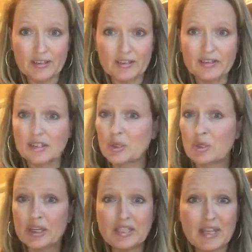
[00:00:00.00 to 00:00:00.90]
This is a
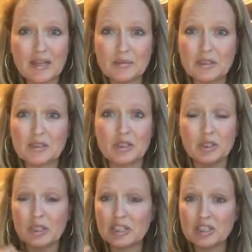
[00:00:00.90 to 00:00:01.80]
great time to
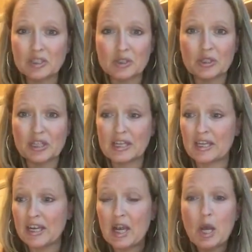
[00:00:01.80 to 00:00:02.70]
look at the starter kit,